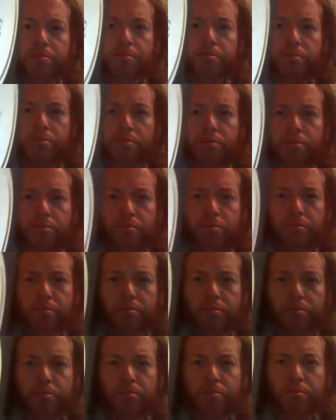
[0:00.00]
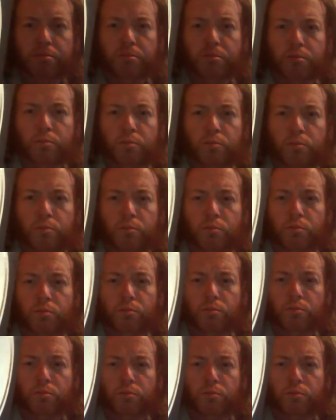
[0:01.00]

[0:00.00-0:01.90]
(silence)